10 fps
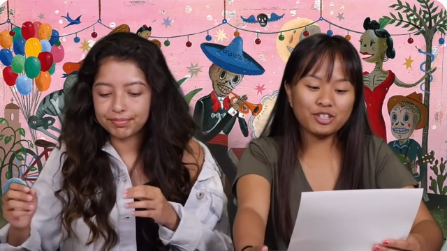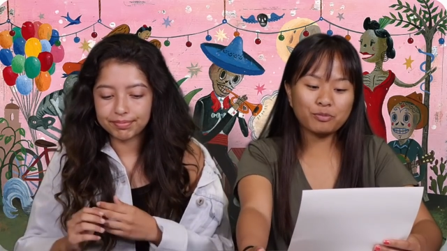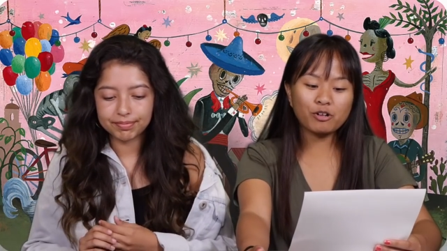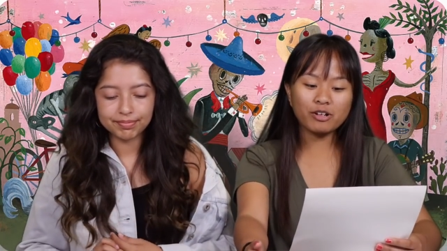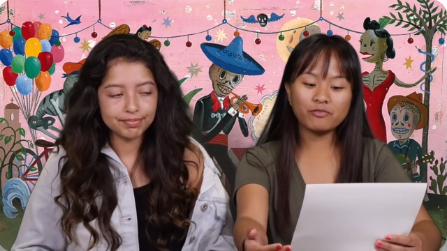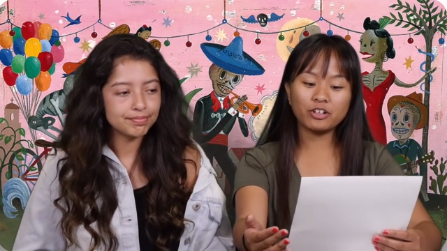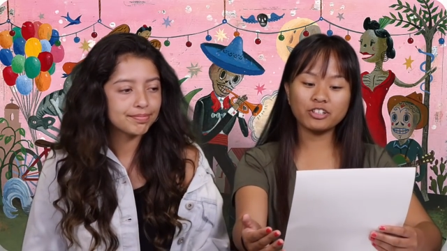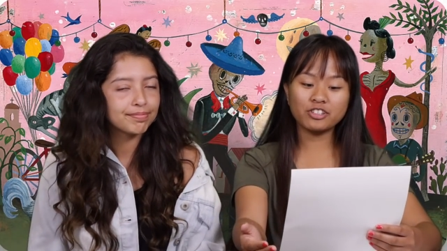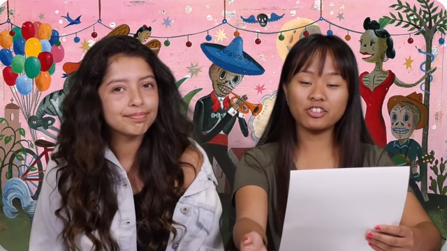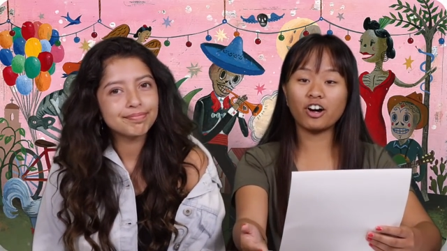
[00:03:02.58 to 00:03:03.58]
Speaker 1: This program
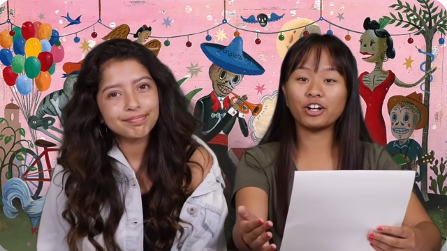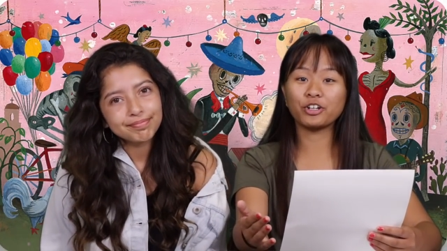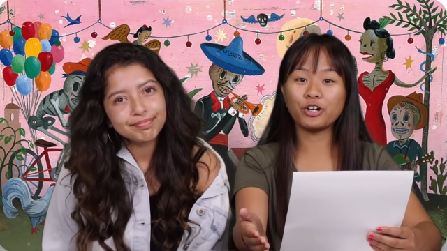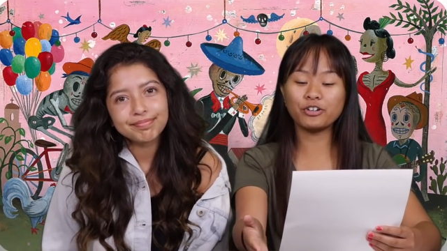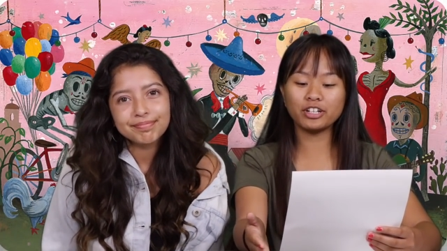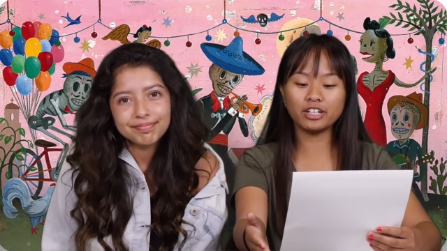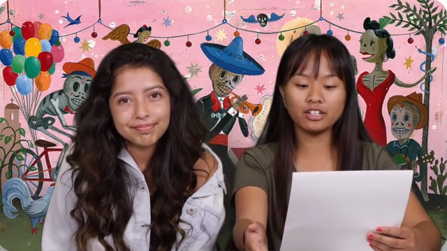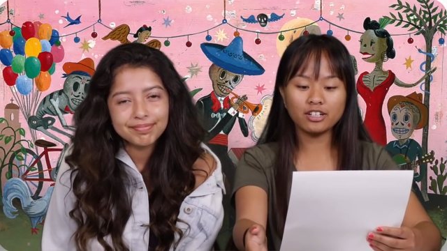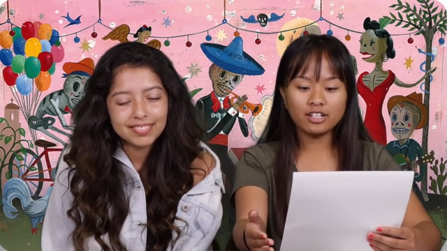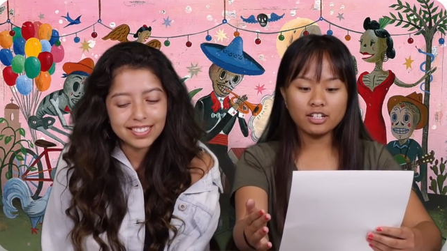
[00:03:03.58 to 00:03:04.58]
focuses on coding,